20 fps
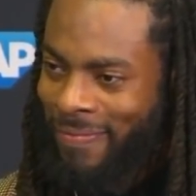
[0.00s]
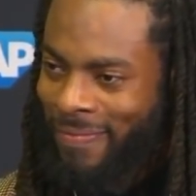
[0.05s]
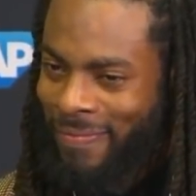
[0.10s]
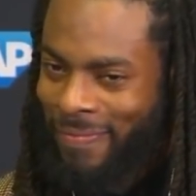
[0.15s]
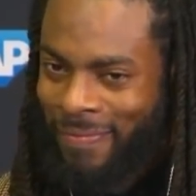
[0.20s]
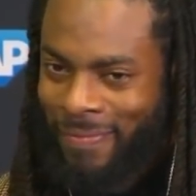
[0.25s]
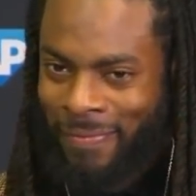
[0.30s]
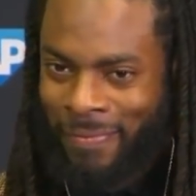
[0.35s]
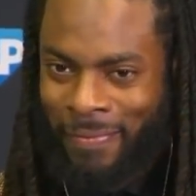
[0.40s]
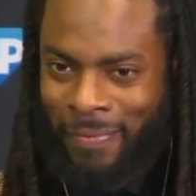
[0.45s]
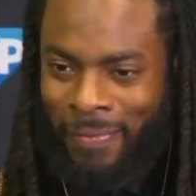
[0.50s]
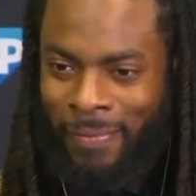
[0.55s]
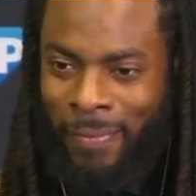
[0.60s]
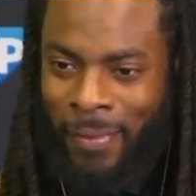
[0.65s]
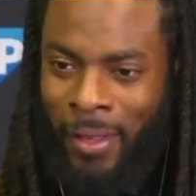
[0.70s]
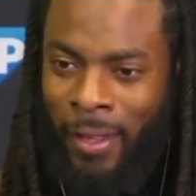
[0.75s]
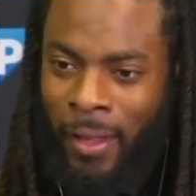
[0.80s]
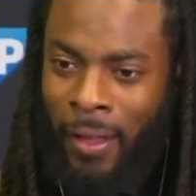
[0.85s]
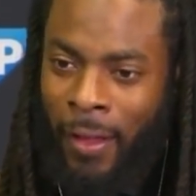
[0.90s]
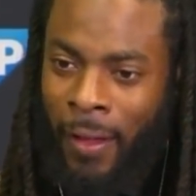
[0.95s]

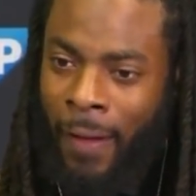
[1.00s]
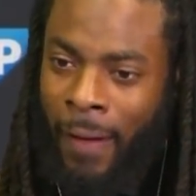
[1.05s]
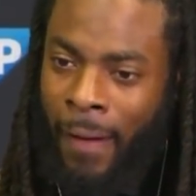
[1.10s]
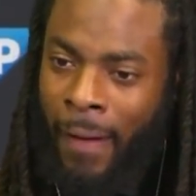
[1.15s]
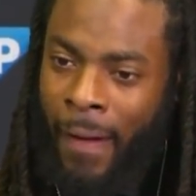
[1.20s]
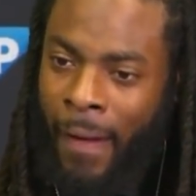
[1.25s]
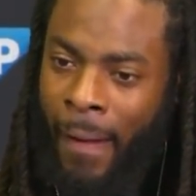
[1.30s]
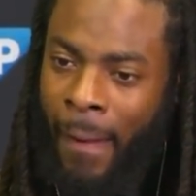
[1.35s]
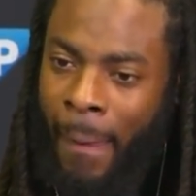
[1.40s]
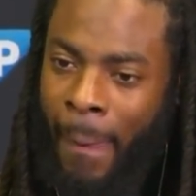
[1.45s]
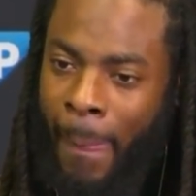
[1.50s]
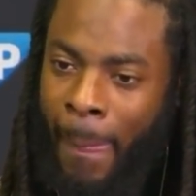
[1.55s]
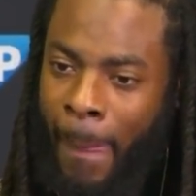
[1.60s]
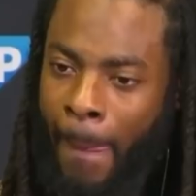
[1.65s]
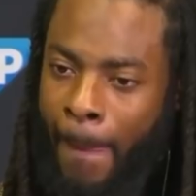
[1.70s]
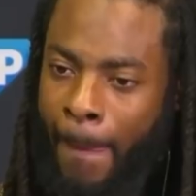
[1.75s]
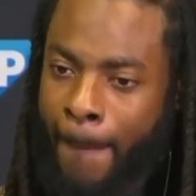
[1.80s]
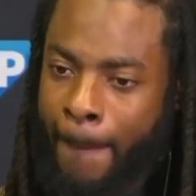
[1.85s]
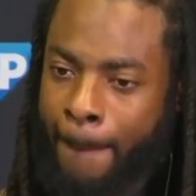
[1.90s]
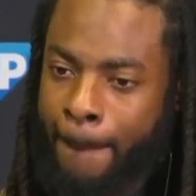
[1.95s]

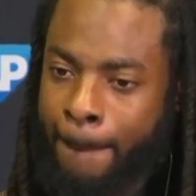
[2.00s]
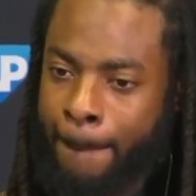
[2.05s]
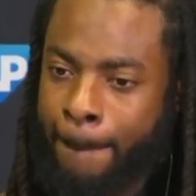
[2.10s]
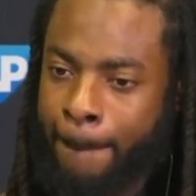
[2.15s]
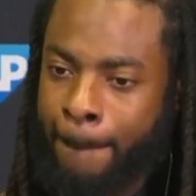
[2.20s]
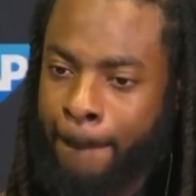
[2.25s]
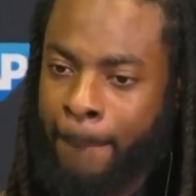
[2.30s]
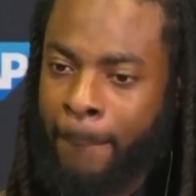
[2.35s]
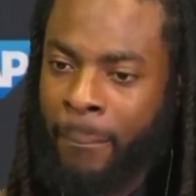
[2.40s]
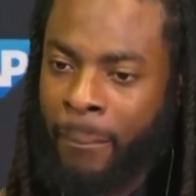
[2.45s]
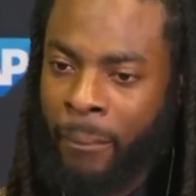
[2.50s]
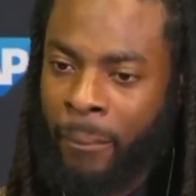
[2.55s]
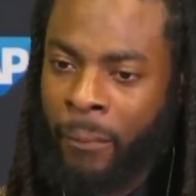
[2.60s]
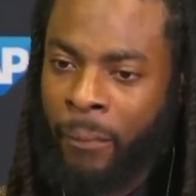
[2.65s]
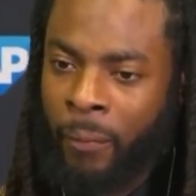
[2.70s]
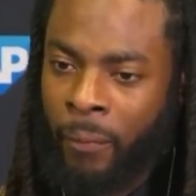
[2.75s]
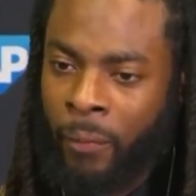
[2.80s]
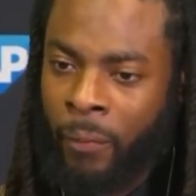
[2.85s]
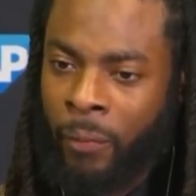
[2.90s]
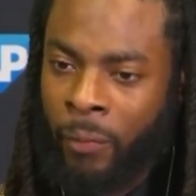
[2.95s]

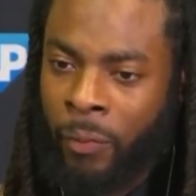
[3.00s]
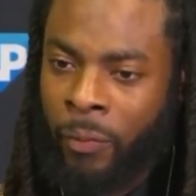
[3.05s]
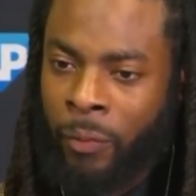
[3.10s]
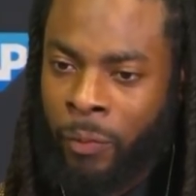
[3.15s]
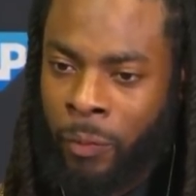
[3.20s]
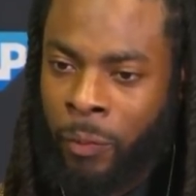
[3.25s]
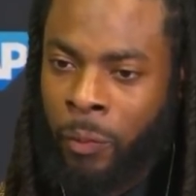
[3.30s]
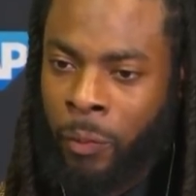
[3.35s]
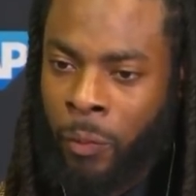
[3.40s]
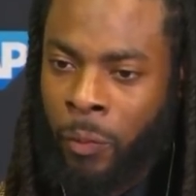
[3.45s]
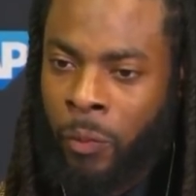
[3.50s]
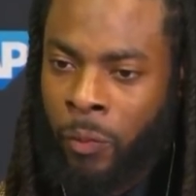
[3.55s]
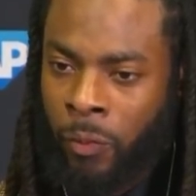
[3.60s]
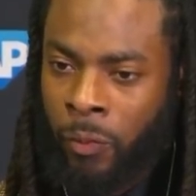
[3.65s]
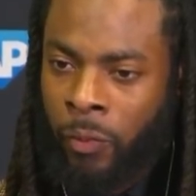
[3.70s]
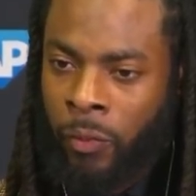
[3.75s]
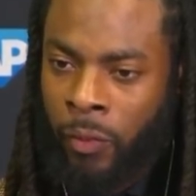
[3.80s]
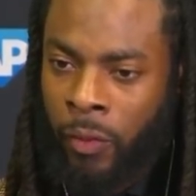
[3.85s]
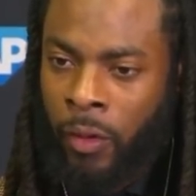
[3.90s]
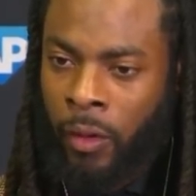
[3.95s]

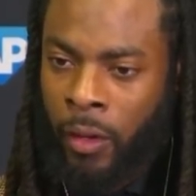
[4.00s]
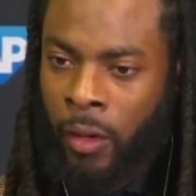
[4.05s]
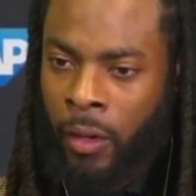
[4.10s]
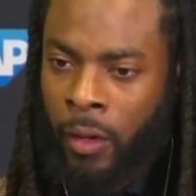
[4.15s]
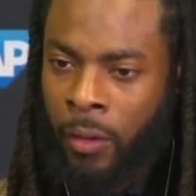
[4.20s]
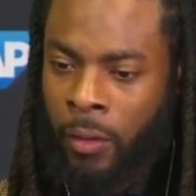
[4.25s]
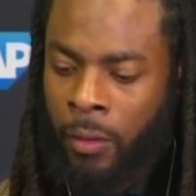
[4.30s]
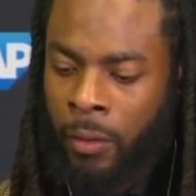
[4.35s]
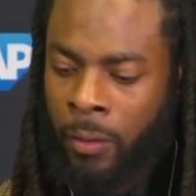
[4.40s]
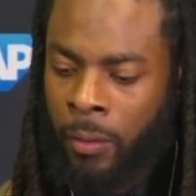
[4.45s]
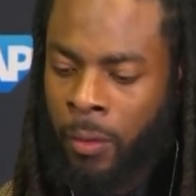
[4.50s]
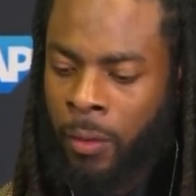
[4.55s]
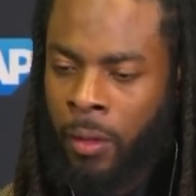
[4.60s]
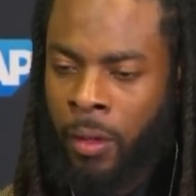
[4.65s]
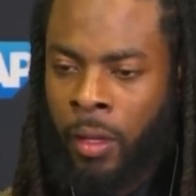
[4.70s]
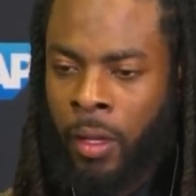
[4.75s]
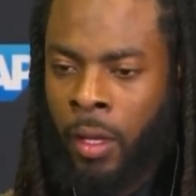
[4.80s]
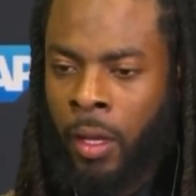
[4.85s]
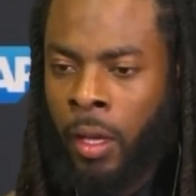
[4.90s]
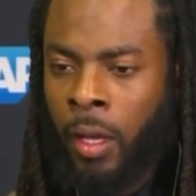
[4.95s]

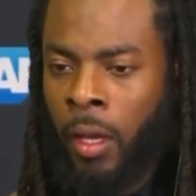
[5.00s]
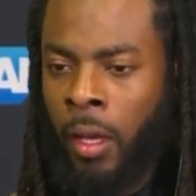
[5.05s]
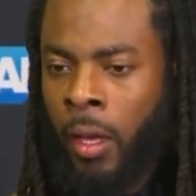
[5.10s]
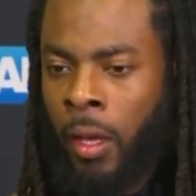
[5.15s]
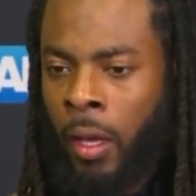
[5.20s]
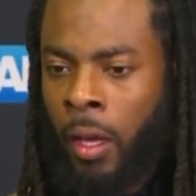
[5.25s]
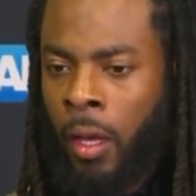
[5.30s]
Nothing is said.